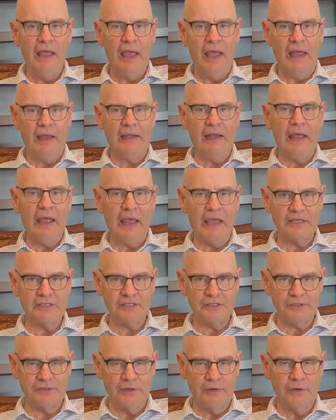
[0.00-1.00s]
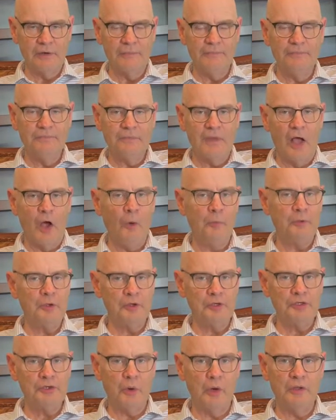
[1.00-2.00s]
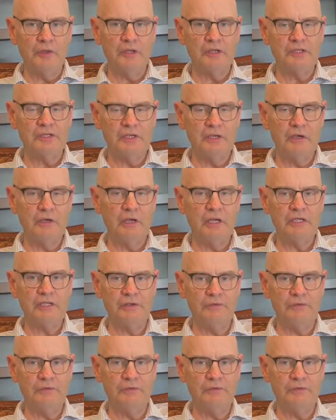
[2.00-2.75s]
and Esther. I hope you're enjoying this series.